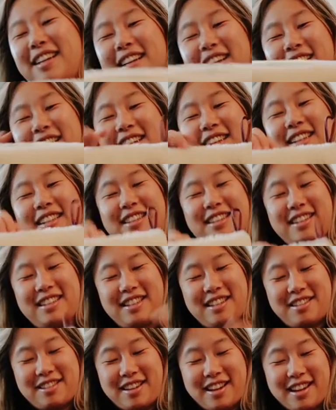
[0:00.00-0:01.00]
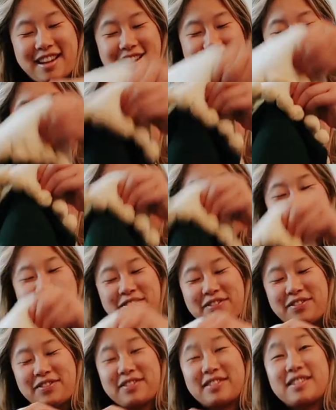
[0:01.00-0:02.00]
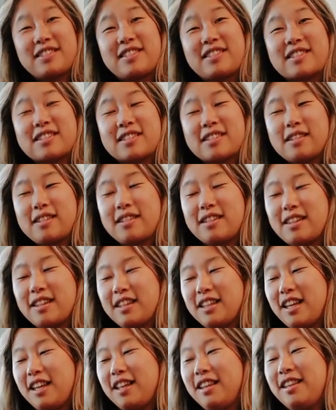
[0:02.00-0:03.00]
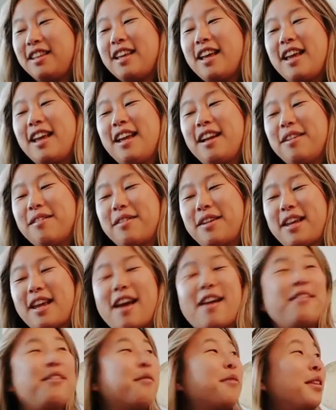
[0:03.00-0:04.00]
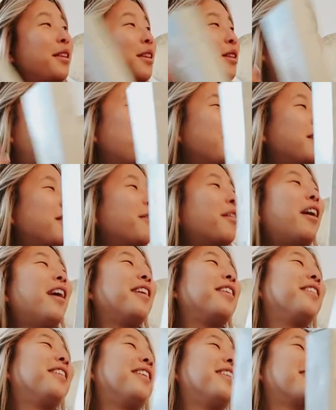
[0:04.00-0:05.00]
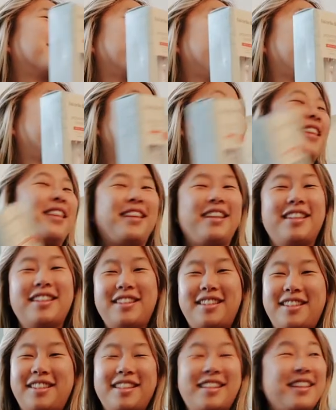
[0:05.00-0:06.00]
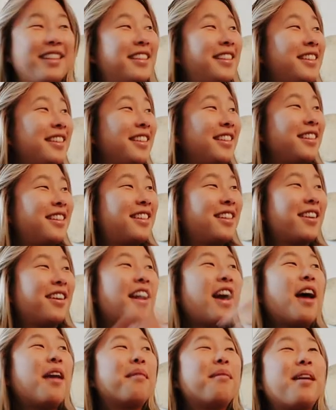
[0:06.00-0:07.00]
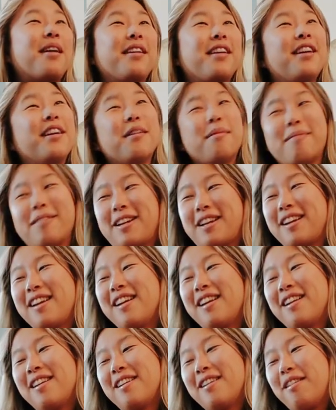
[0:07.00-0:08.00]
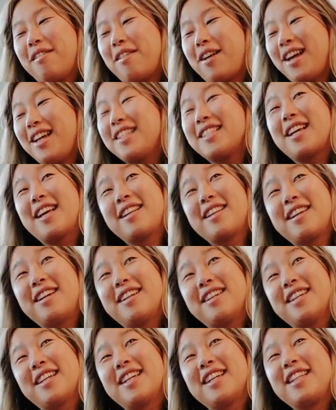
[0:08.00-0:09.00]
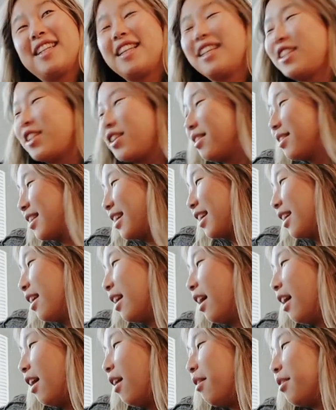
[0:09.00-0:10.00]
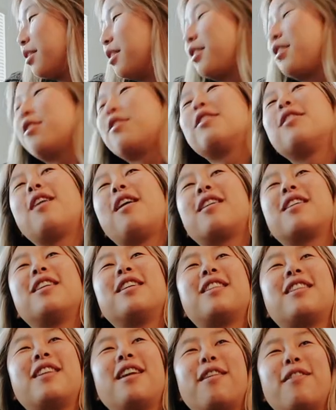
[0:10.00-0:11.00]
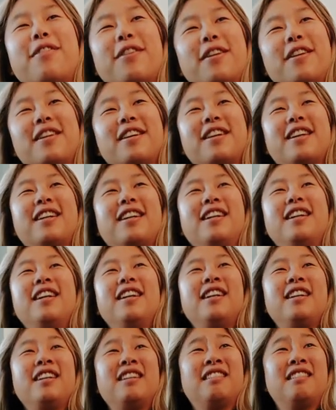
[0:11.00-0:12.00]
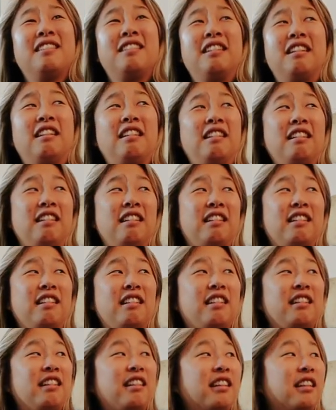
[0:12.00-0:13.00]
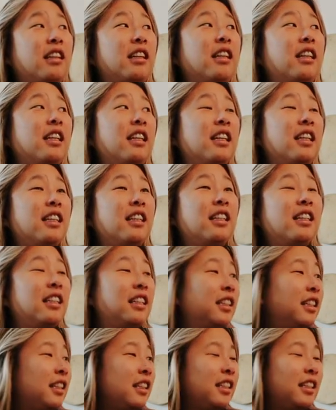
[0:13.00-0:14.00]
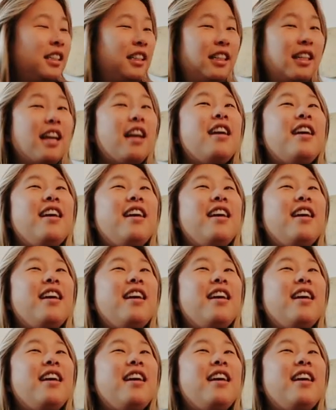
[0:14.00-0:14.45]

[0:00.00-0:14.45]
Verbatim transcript: immediately. Okay. I love it. Then we had these. Well, I knew I was going to get these because Sherry had them out here, and I'm like, why is that there? And then she was like, oh, it's your stocking stuffer. Oh. I bought that. I thought she'd like those. What is it?